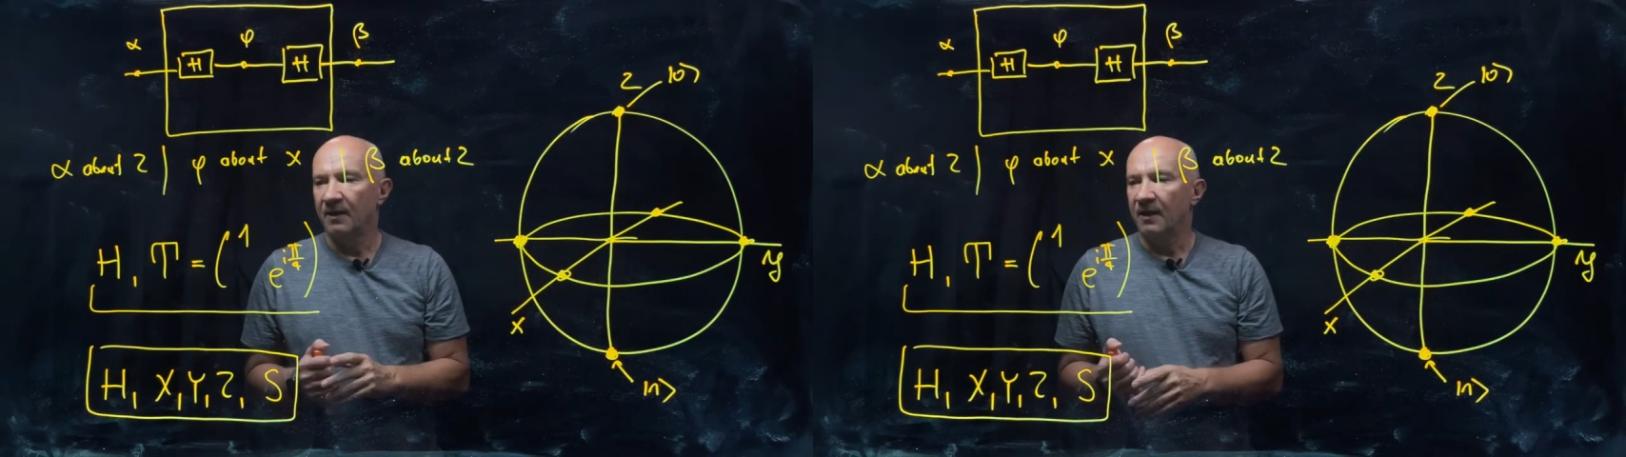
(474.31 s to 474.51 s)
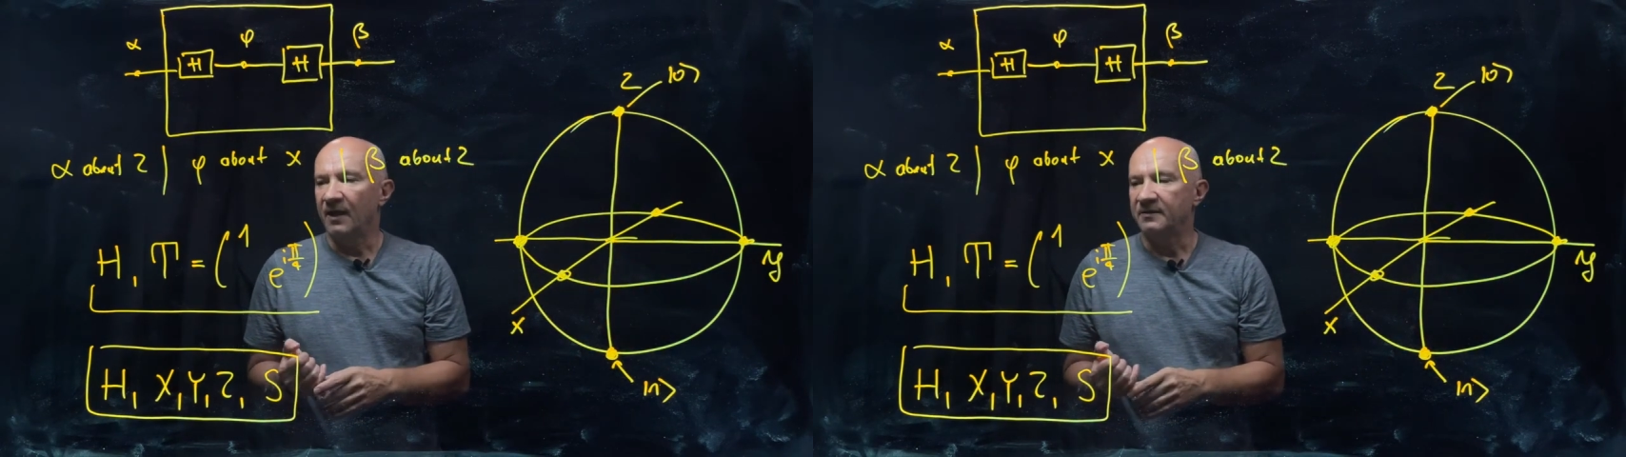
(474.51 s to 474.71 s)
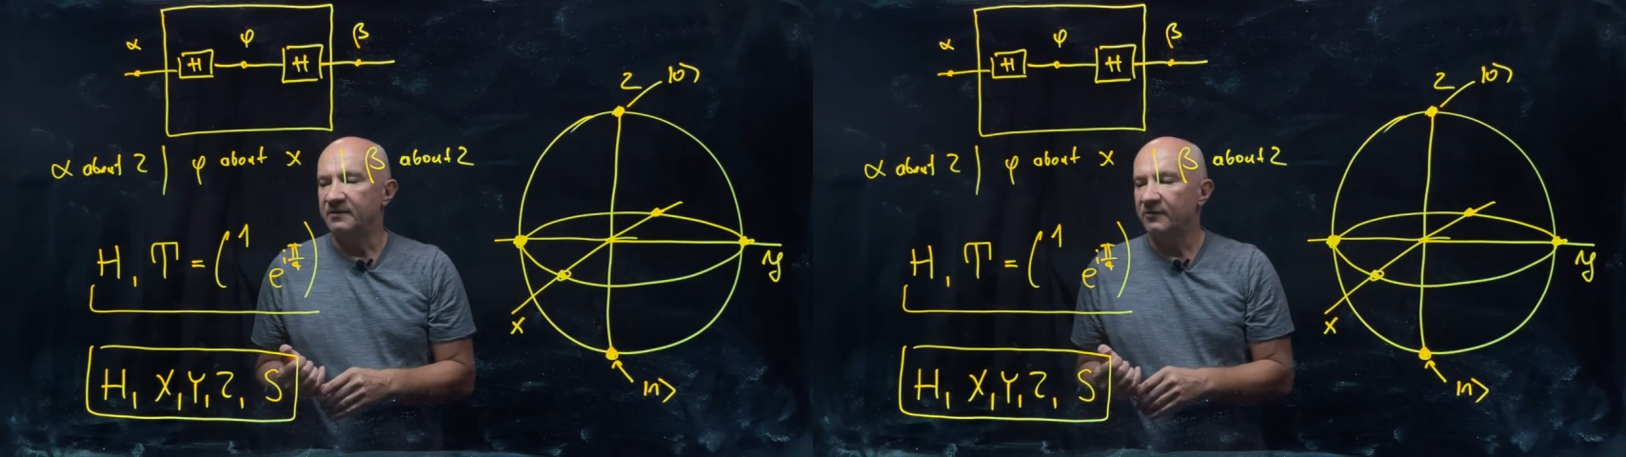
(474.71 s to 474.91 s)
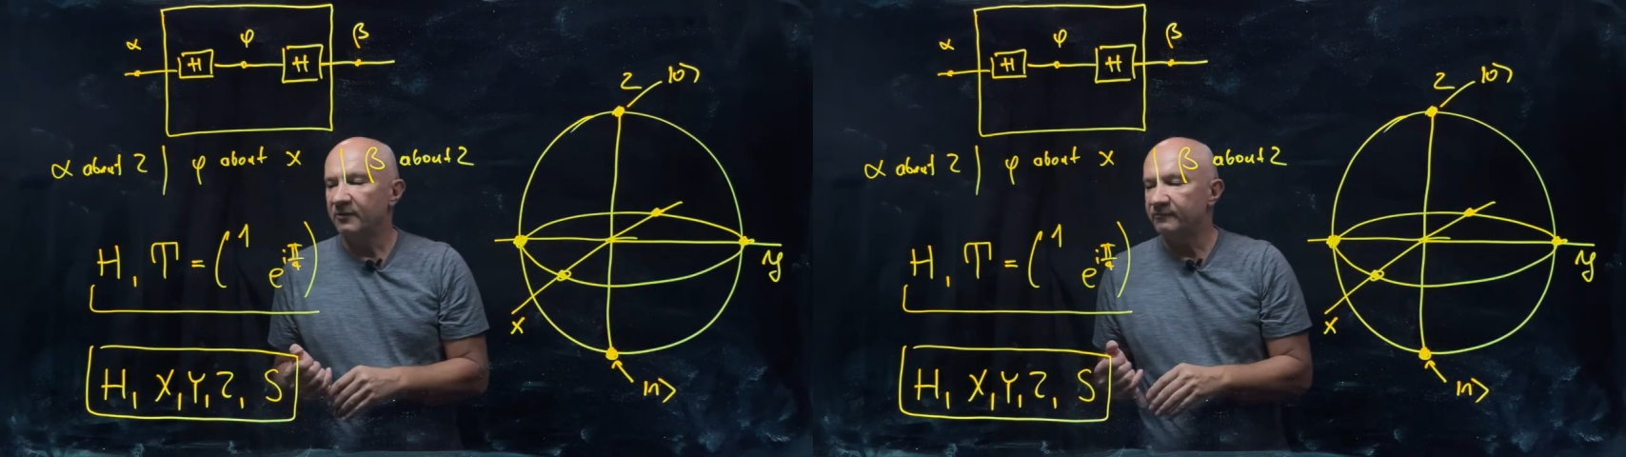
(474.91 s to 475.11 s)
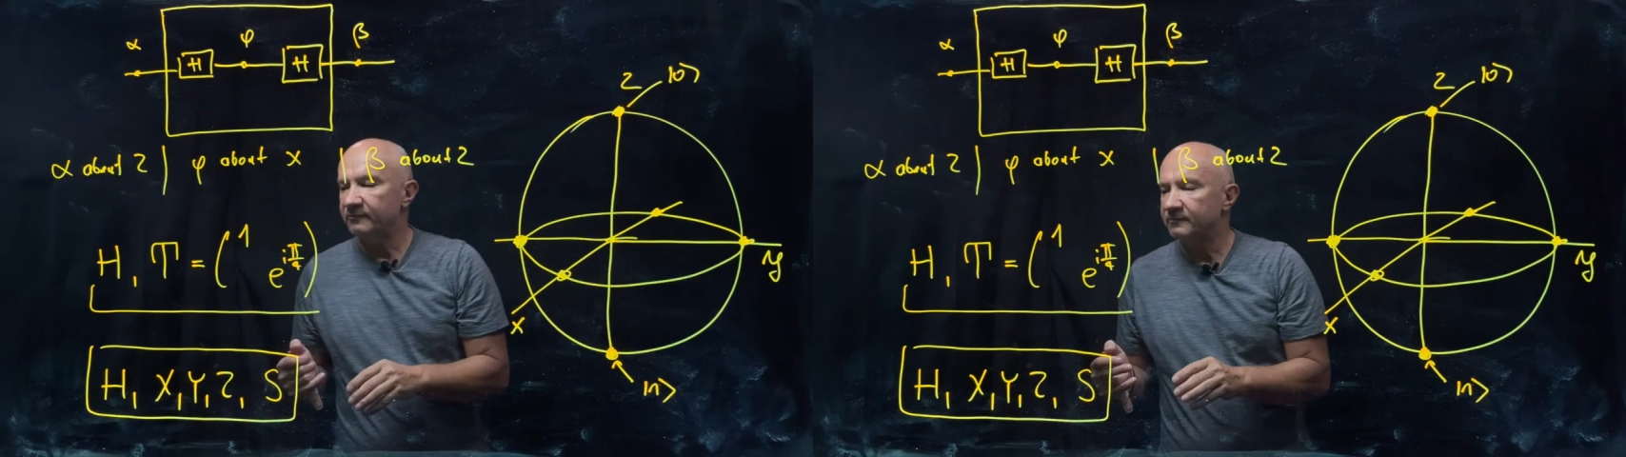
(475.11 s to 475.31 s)
And sort
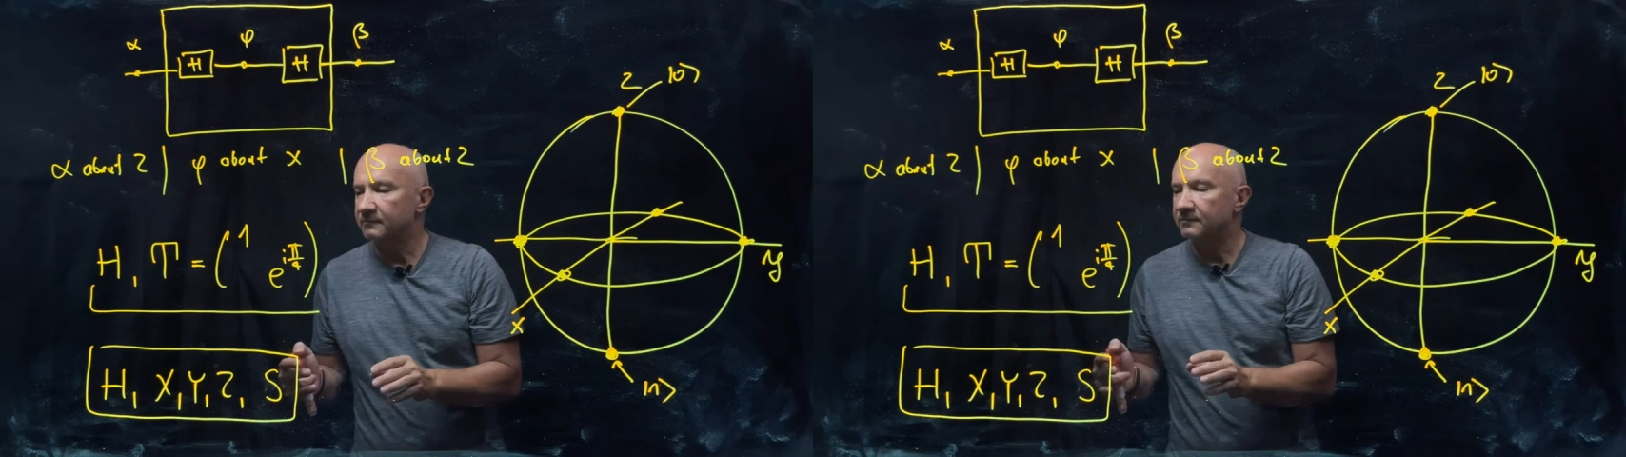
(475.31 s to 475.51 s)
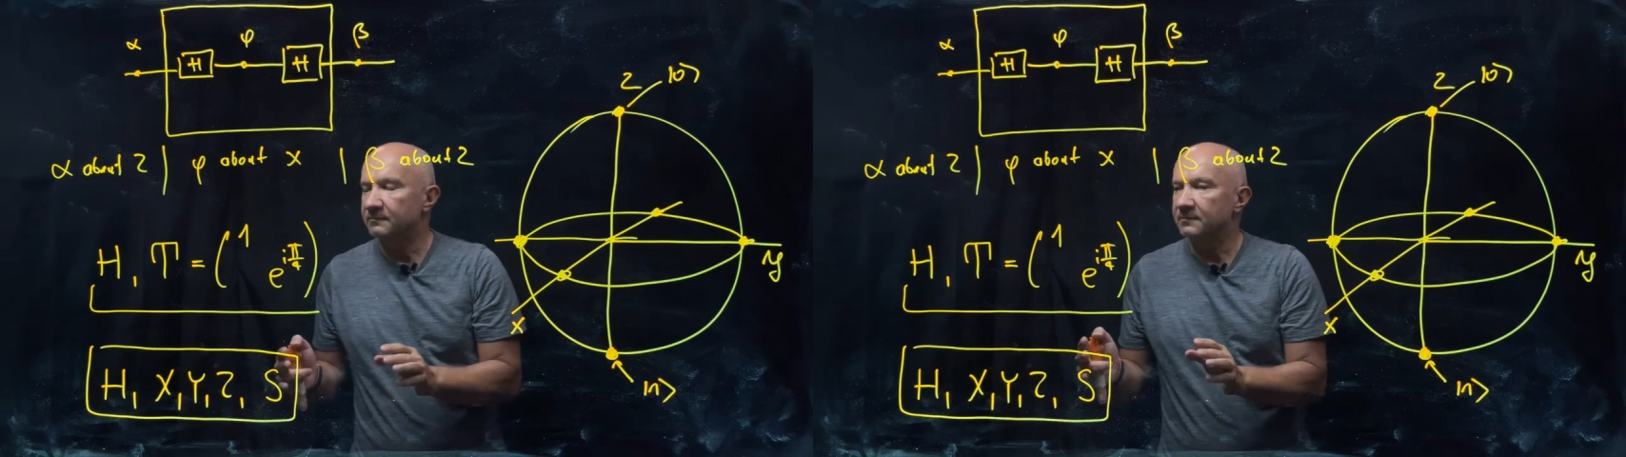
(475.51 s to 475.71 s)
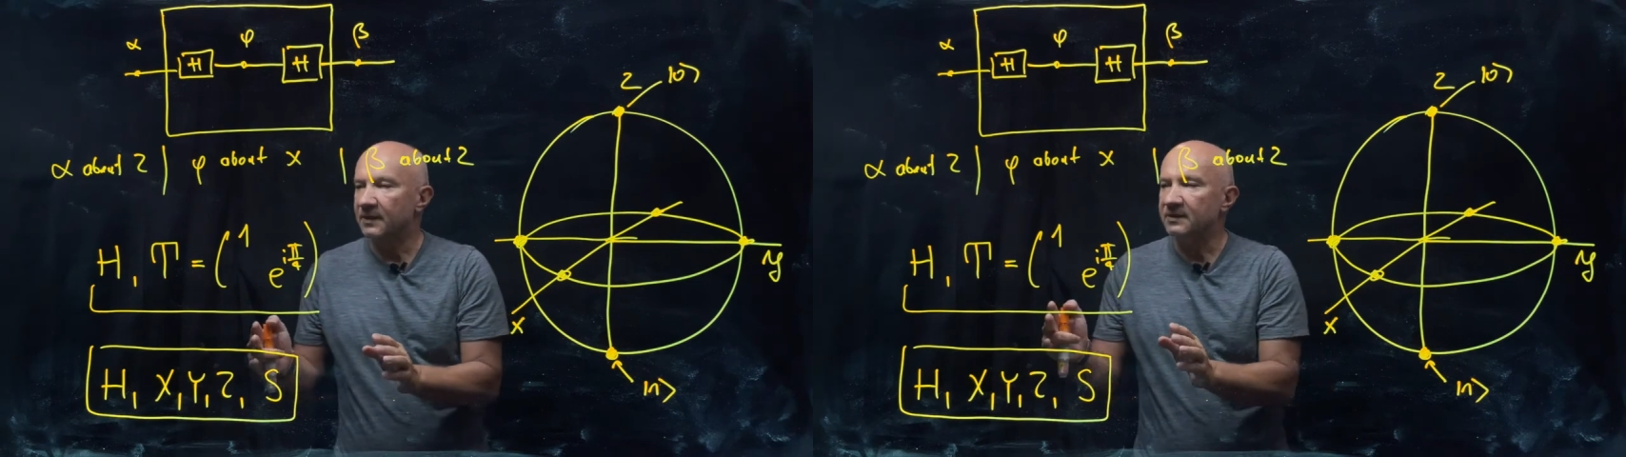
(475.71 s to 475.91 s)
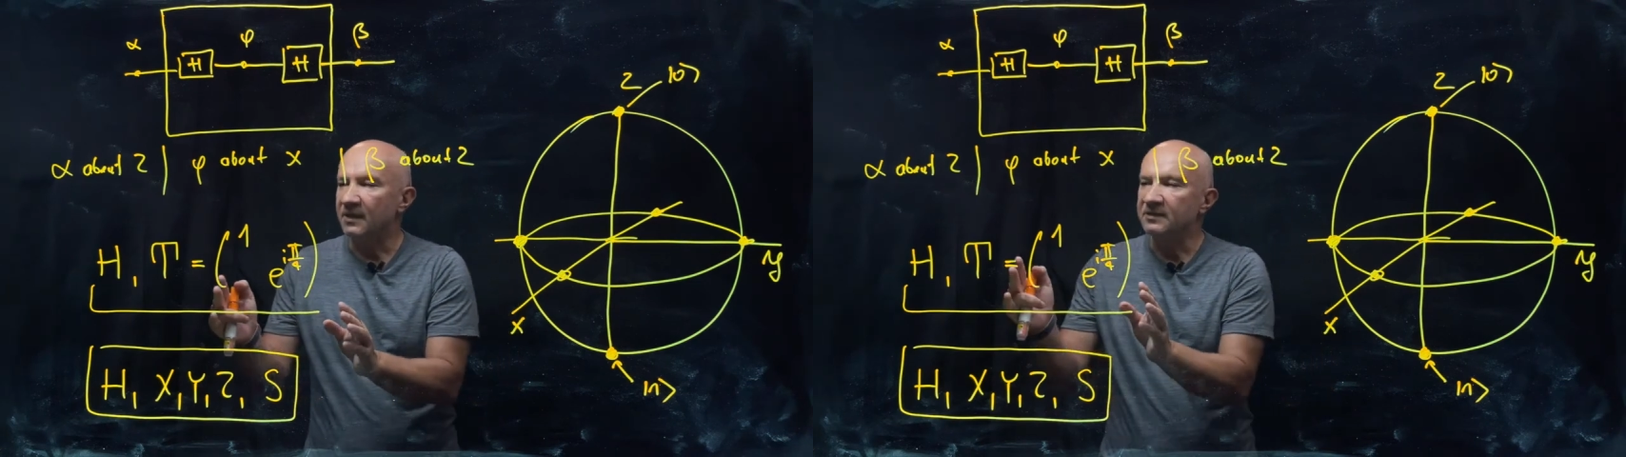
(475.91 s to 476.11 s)
of it's